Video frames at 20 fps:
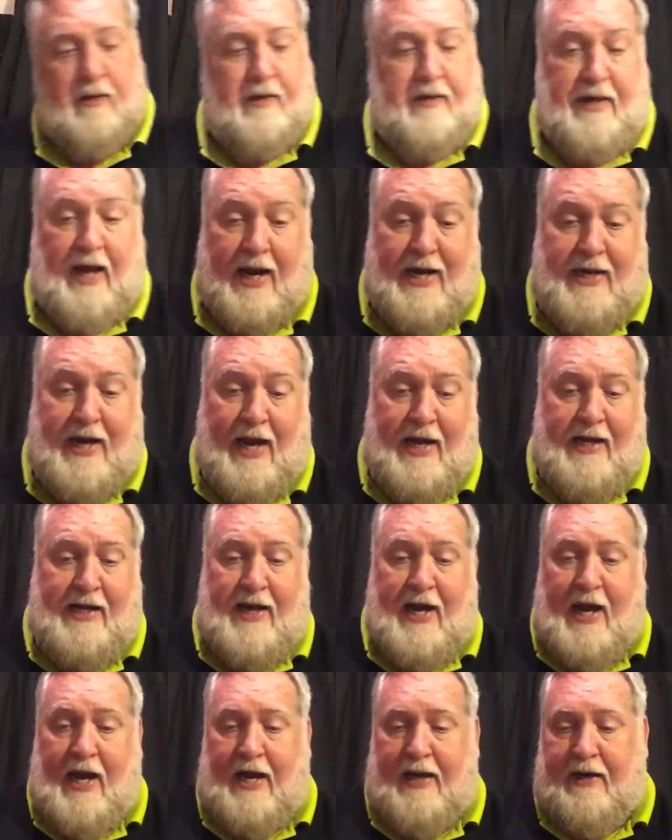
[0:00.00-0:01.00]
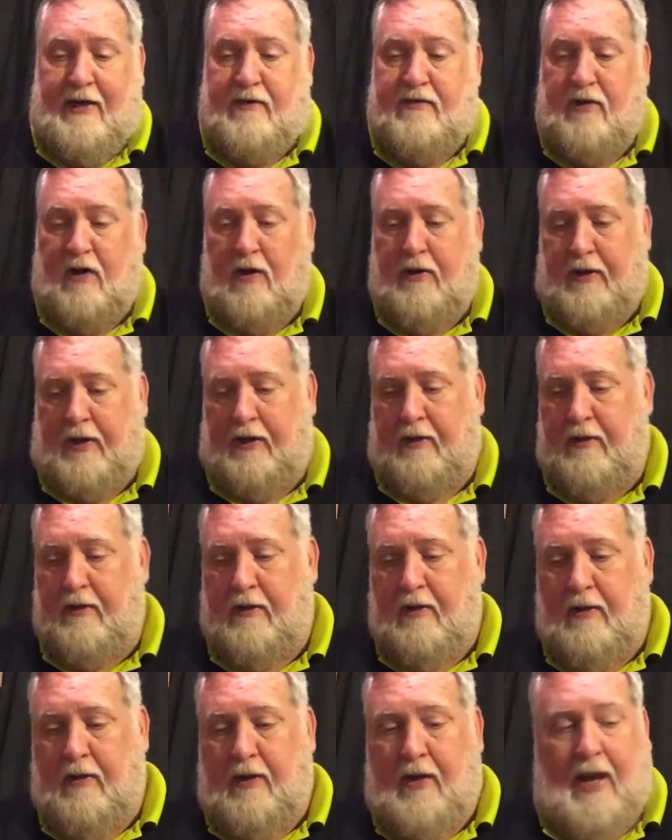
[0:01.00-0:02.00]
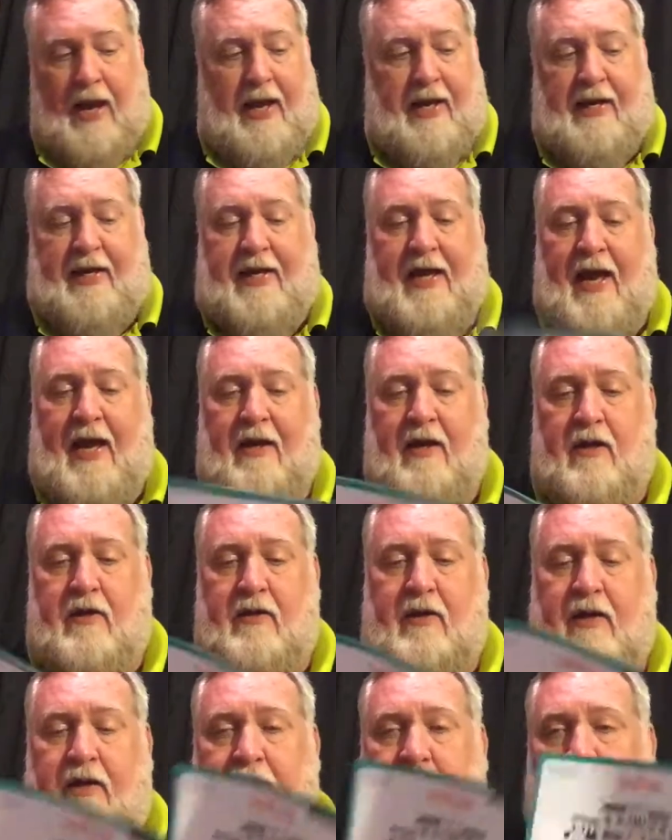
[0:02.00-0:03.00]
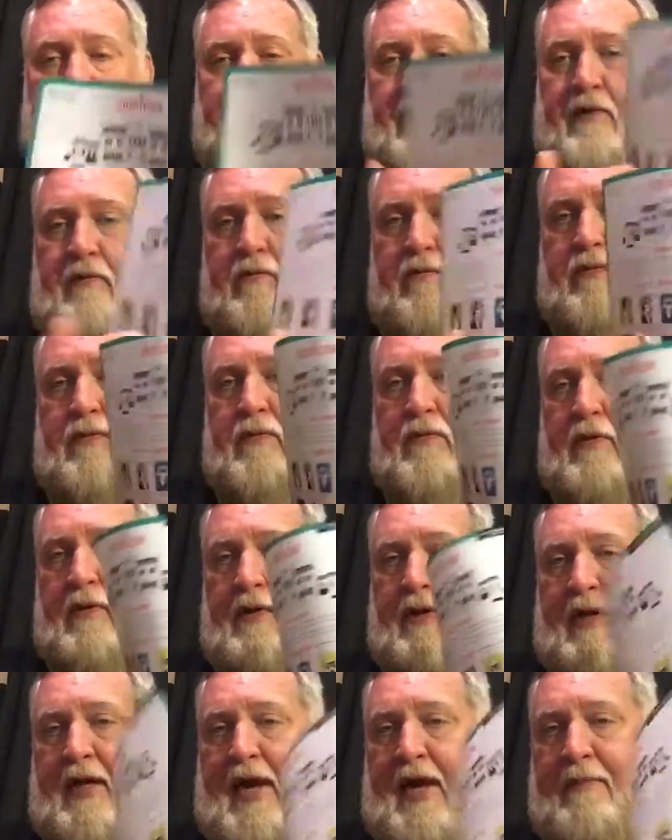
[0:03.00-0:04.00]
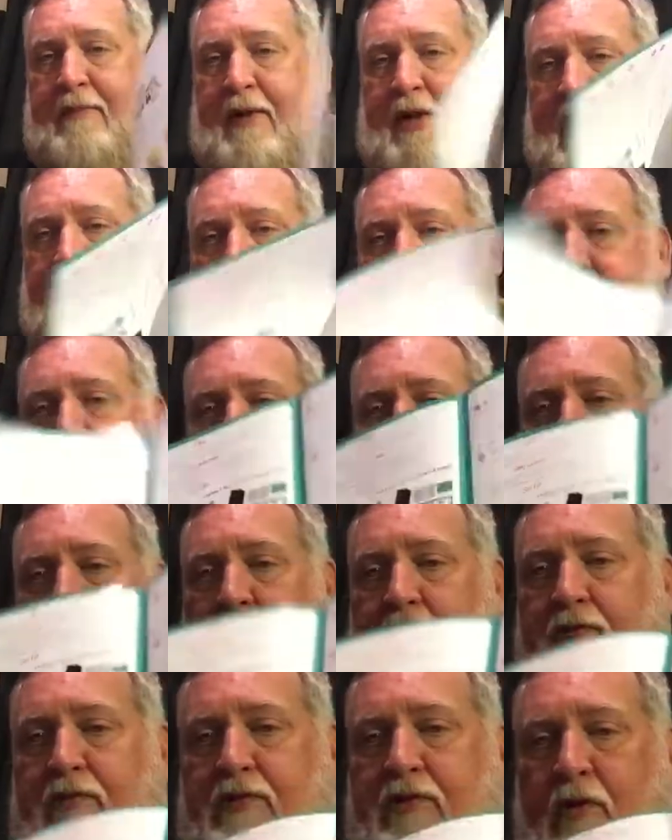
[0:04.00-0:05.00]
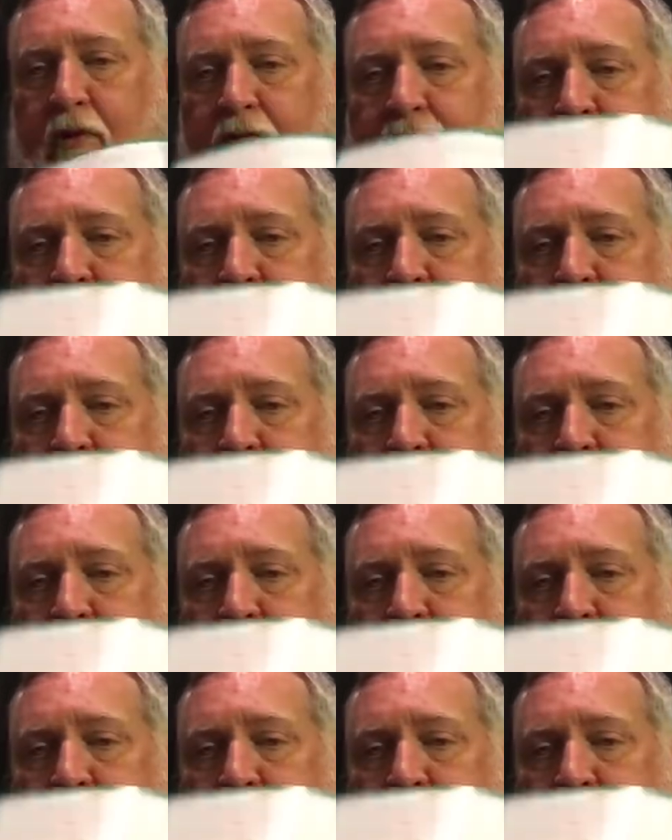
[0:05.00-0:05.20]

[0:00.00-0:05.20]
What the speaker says: $9.99 at Target. And again, a game that has so